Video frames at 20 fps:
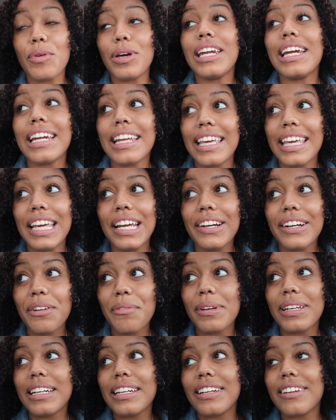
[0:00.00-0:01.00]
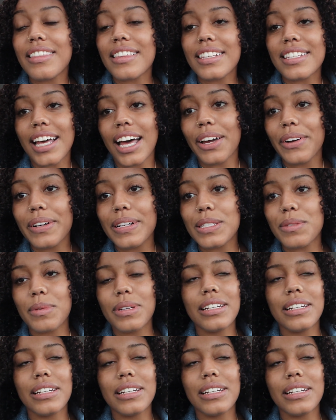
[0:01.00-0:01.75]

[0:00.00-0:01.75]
We didn't hear it, we didn't hear the sirens,